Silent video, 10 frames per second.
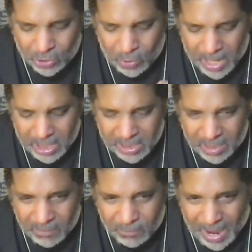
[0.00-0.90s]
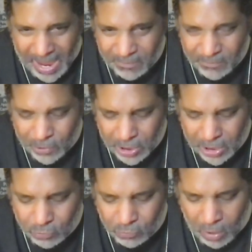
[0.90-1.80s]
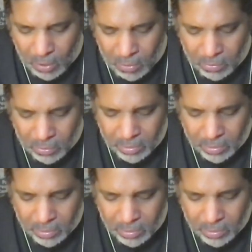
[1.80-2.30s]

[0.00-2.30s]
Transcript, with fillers: question of right versus wrong.